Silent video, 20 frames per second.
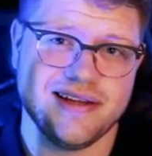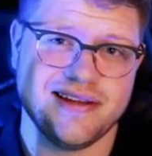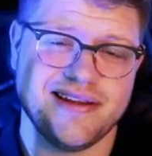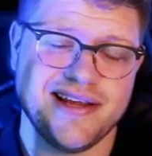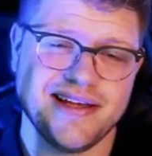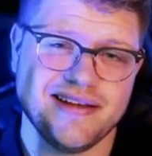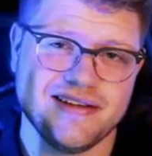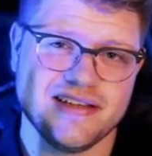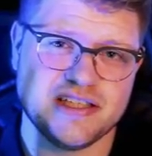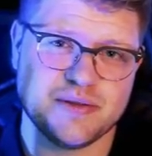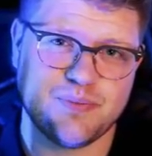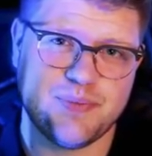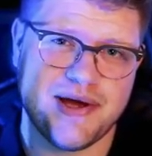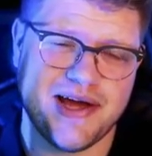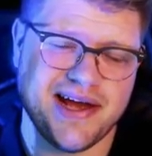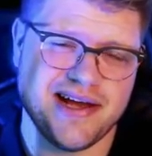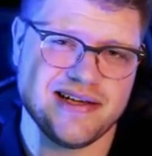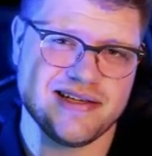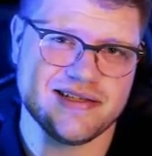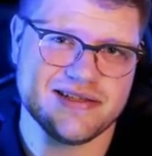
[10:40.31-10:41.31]
that is
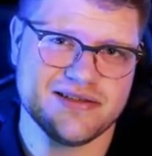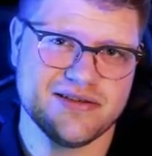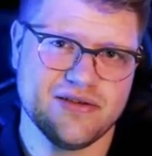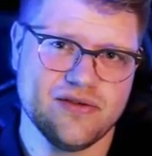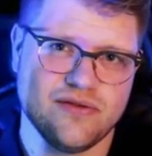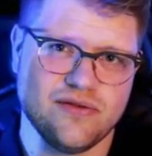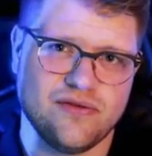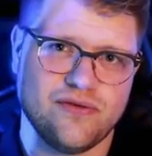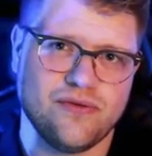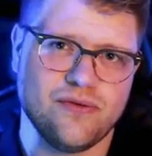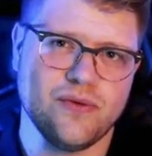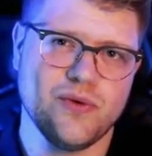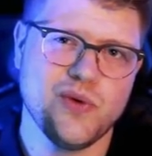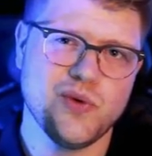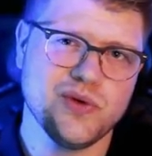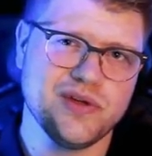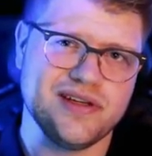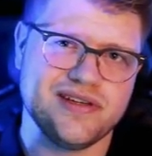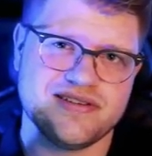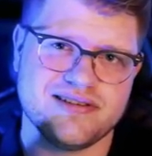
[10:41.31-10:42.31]
passed
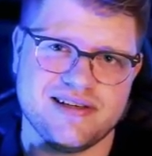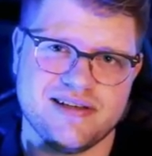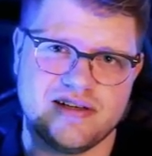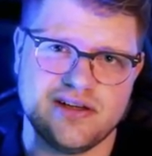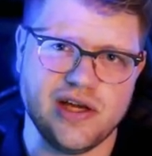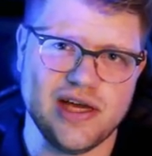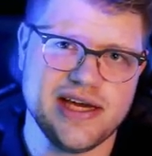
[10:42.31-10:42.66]
through these